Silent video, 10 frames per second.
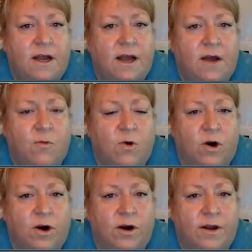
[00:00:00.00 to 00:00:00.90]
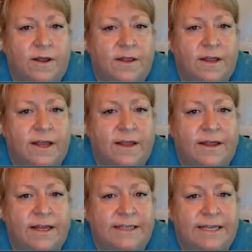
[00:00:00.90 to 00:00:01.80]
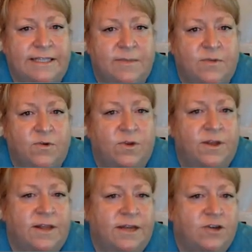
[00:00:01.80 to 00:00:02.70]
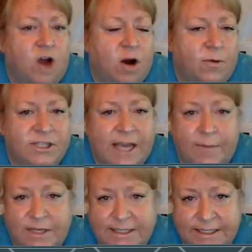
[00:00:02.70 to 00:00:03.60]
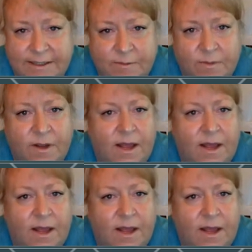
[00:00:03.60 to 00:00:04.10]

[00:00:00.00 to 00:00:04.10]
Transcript: uh, work that, that takes them through, that they should harbor skepticism,